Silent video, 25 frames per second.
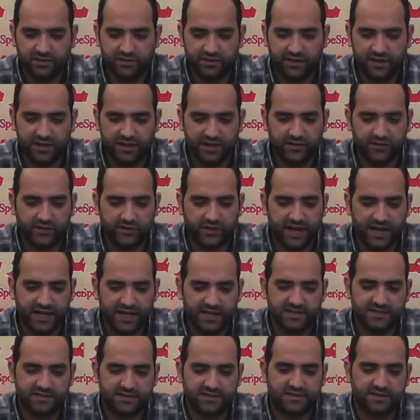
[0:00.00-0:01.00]
the latter
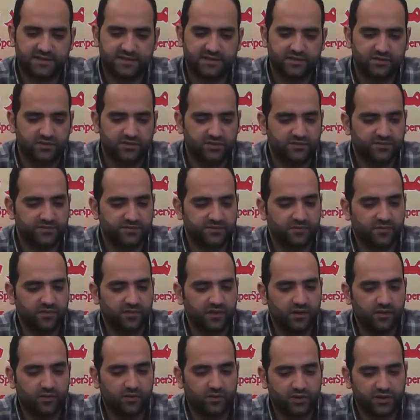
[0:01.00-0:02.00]
asked,
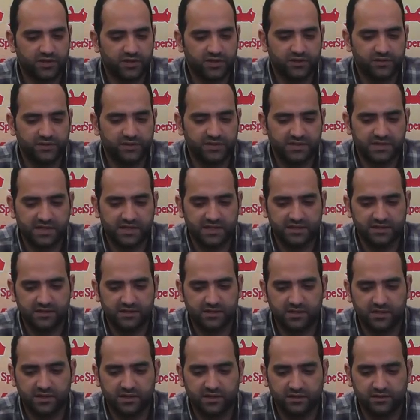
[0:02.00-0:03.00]
Where do you intend
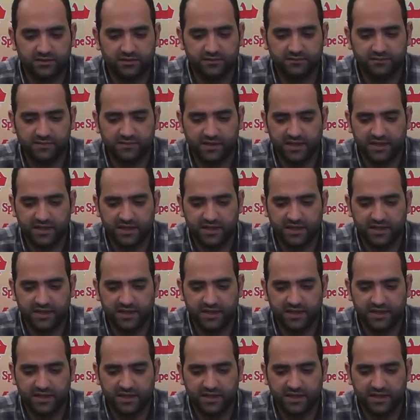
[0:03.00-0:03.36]
to go?